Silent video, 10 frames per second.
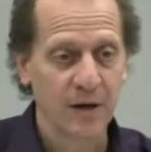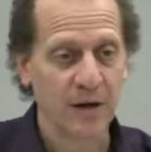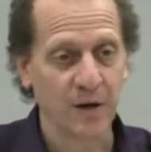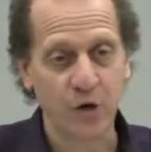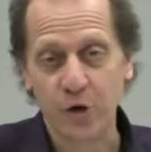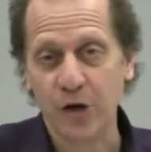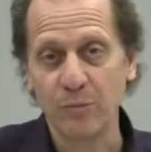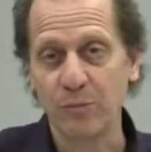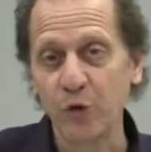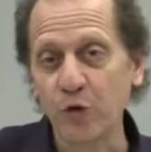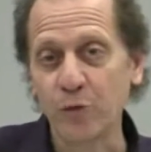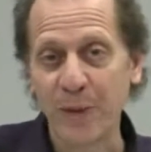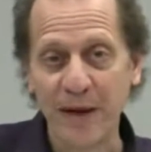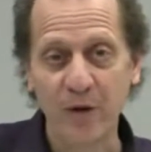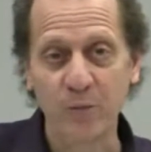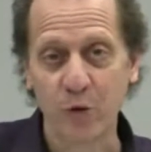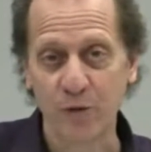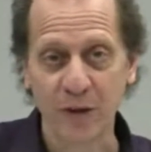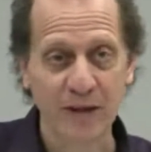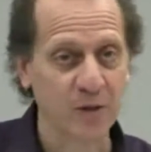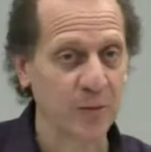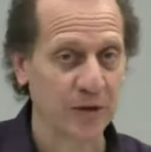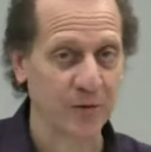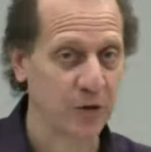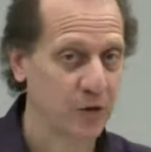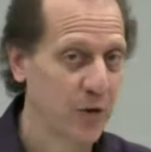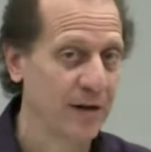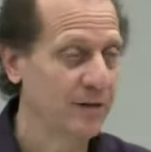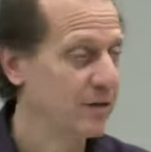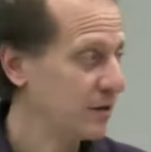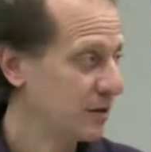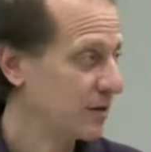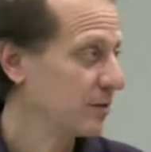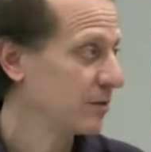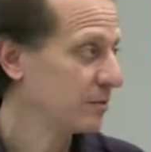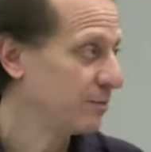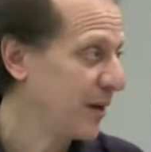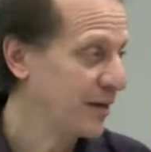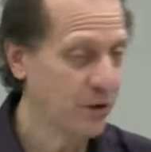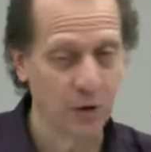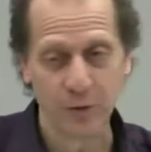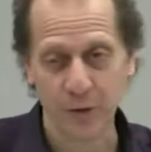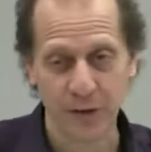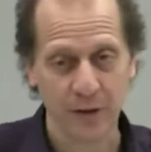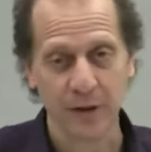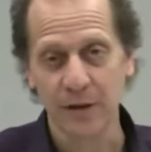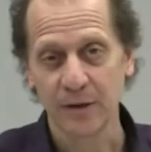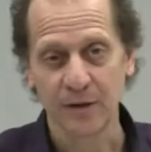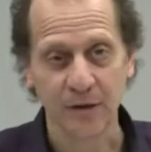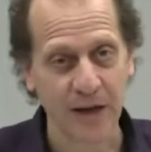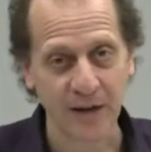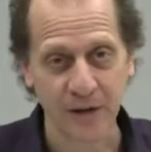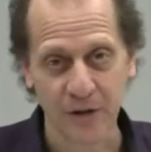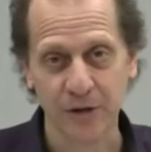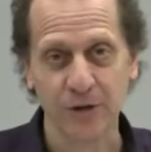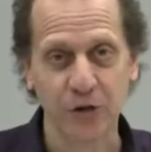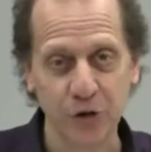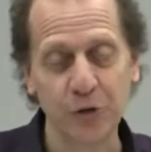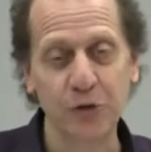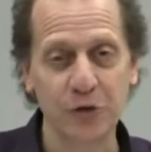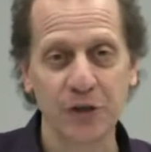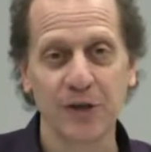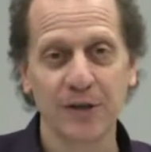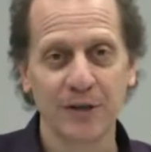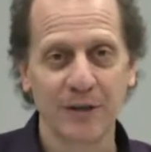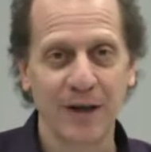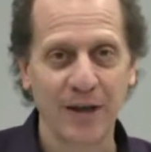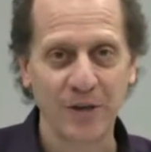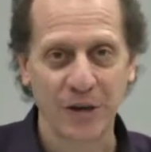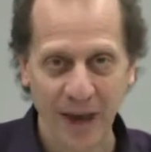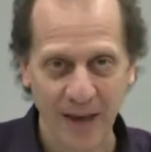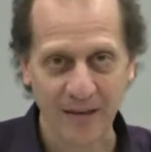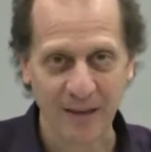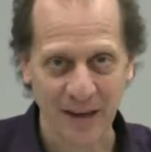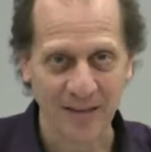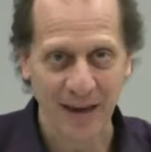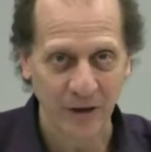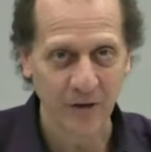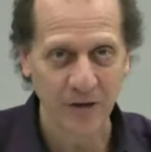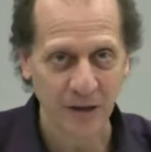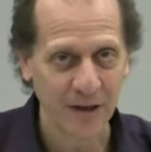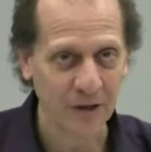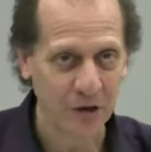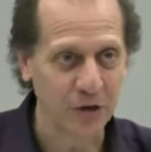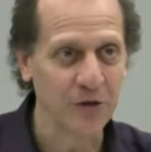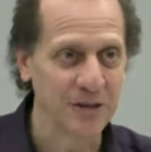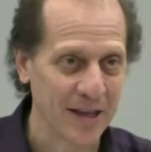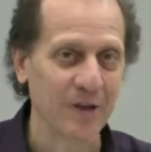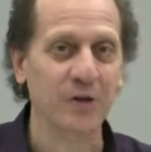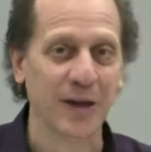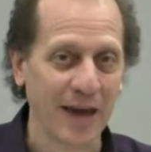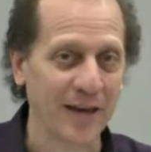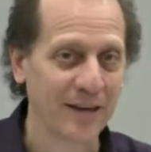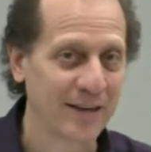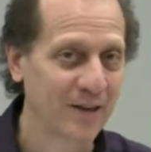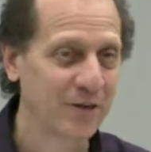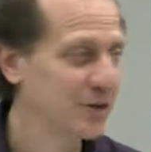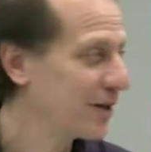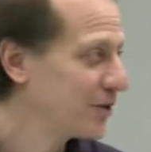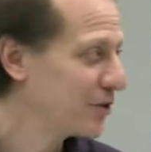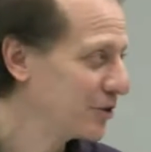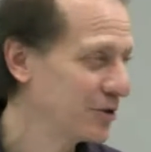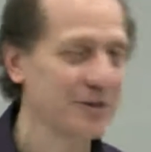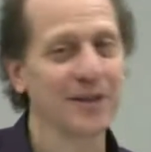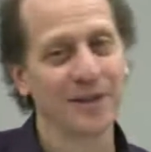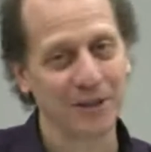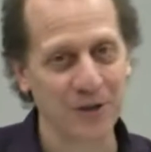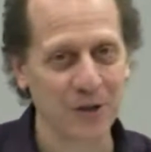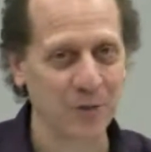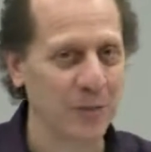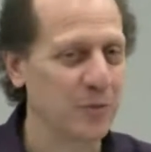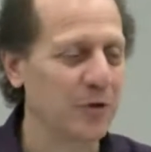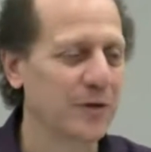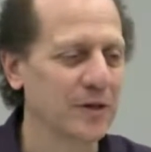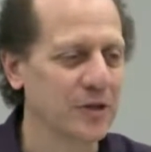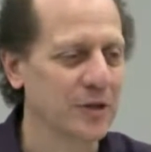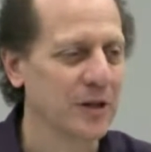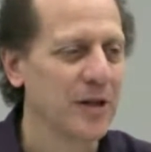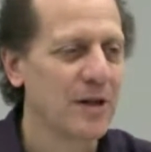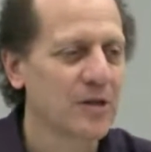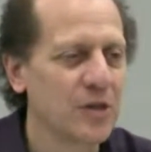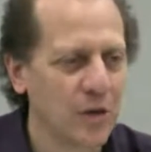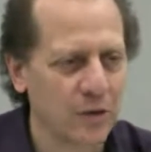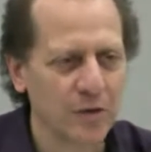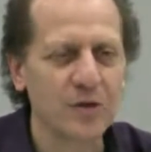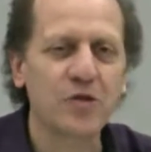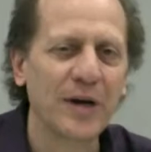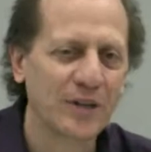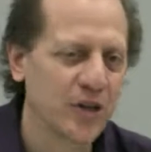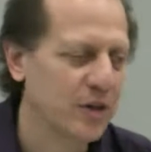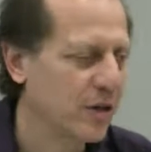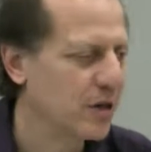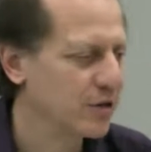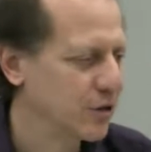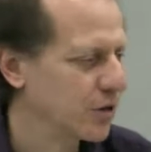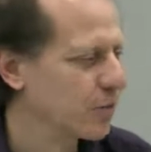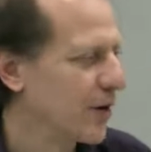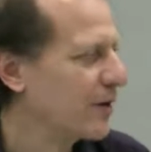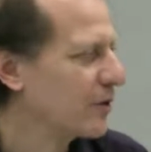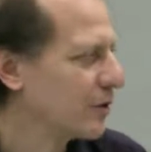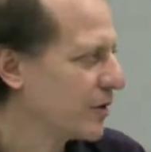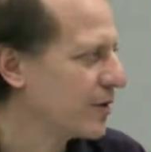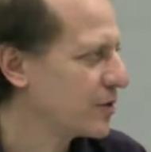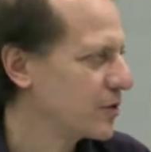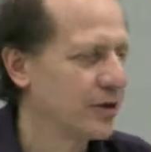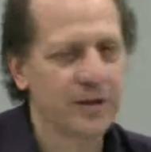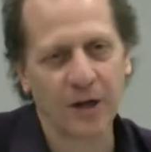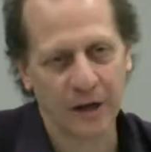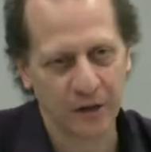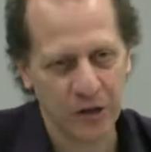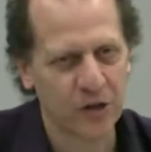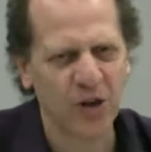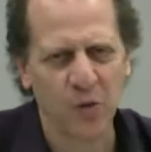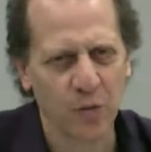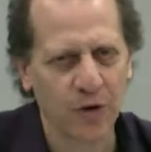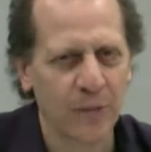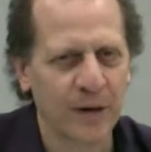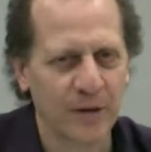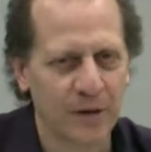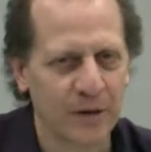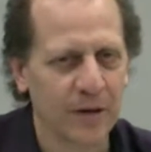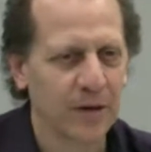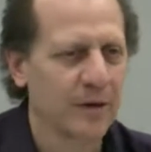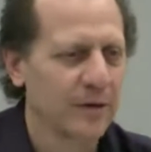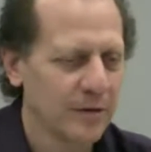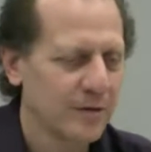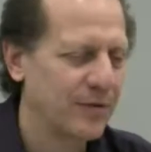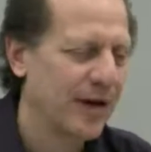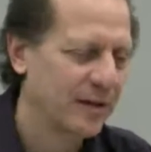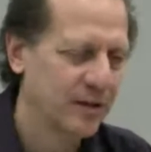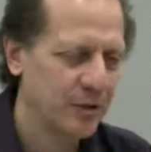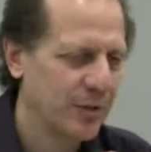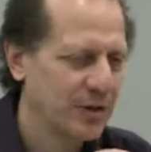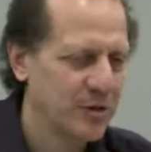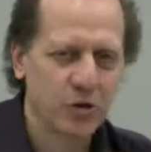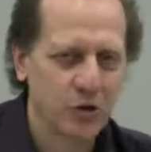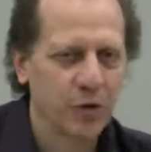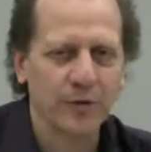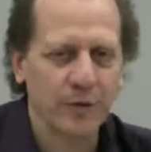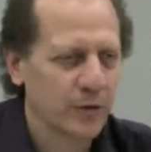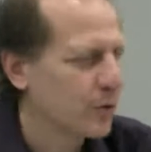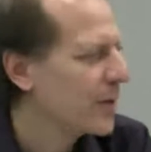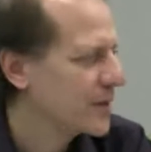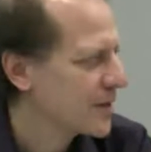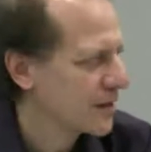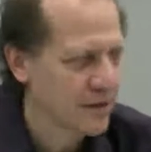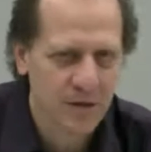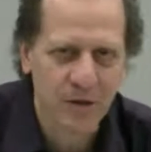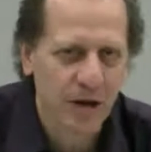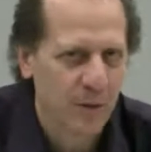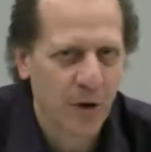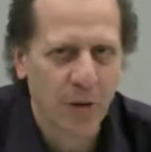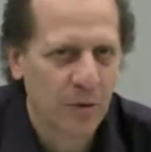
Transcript: You can move better, more flexible if you're trying to bend over and tie your shoes and you can't get down to tie your shoes, and now you can get down to tie your shoes, you're going to be more functional. So the stretching long-term regularly is good, and I just don't worry about the fact that your muscle's short for 20 seconds. Not a problem.